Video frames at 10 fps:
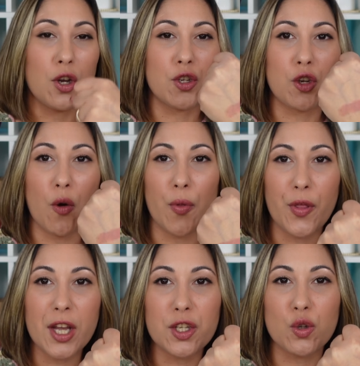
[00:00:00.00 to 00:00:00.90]
So
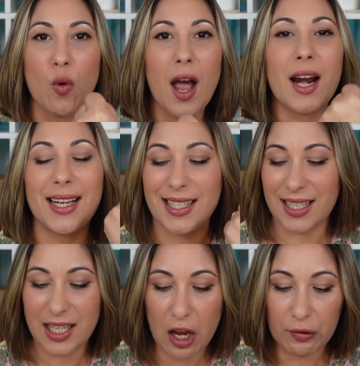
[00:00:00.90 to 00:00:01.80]
this one, it's
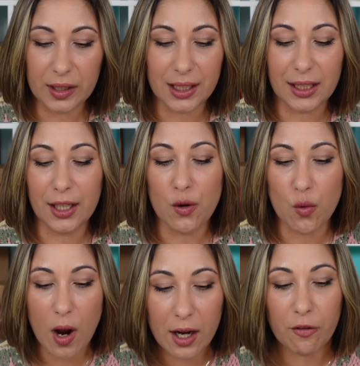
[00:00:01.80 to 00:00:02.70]
definitely
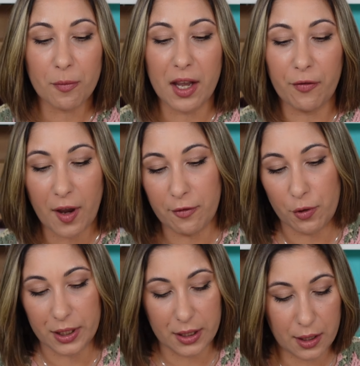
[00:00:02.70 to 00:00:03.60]
one of my
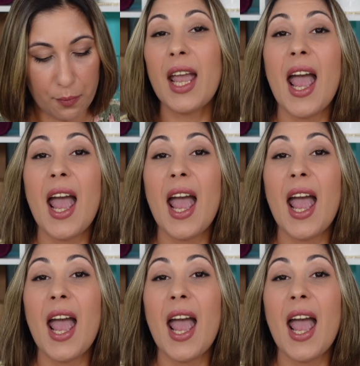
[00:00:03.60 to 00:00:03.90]
favorites.